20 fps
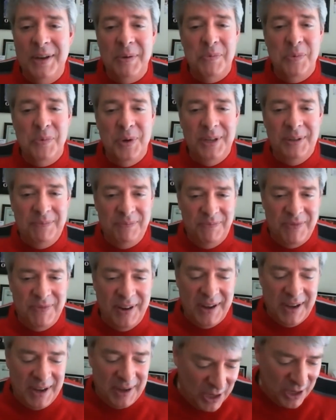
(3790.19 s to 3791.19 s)
would
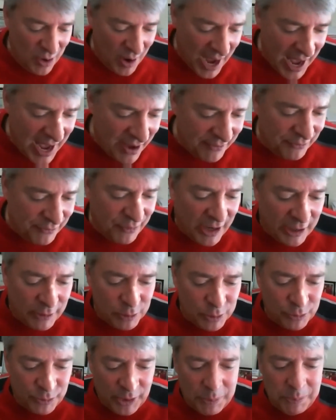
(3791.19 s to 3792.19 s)
you know have
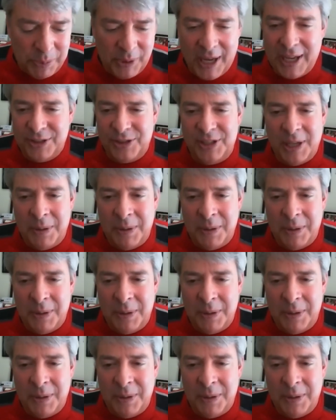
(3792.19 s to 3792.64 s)
virus-free plants,